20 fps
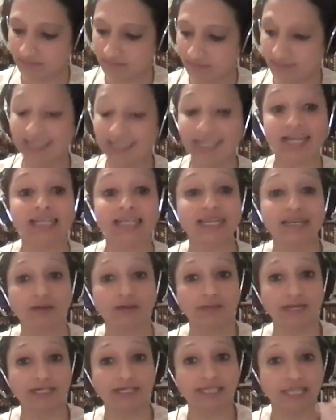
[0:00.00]
Again,
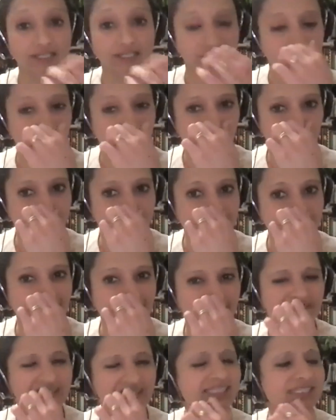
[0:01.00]
meditation over
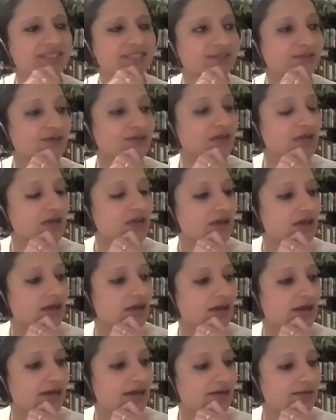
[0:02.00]
time, right? So,
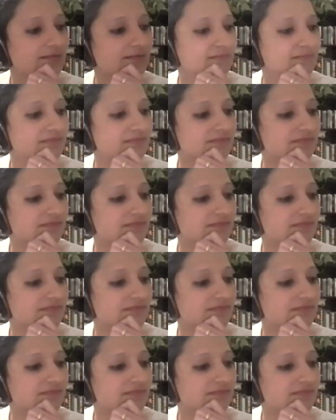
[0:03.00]
um,